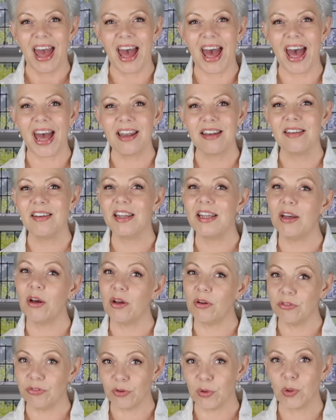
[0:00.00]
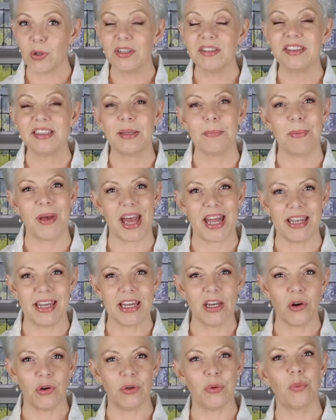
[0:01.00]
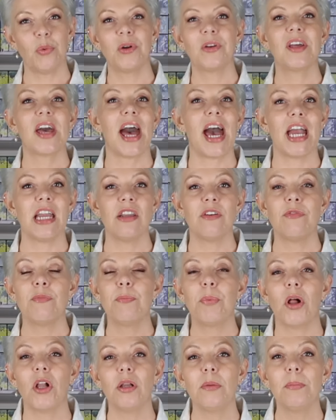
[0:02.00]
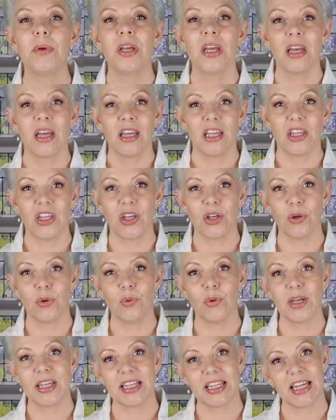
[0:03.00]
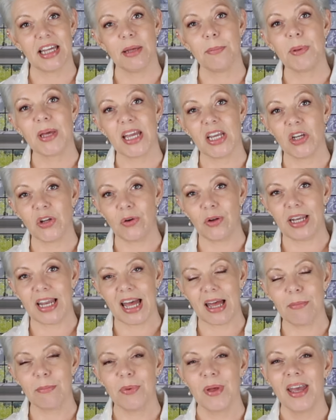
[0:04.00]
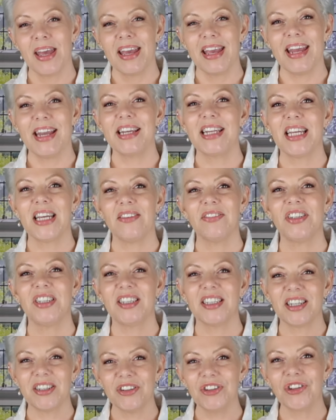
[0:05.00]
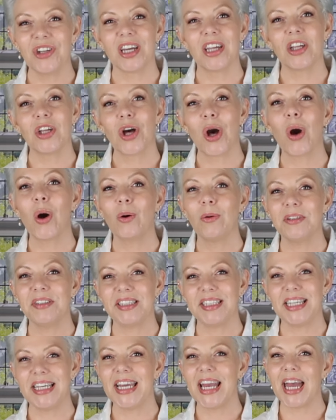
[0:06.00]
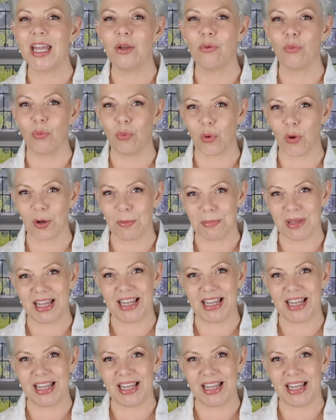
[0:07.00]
and of course, depending on what kind of bulb you keep in your lamp, it gives such a cozy and warm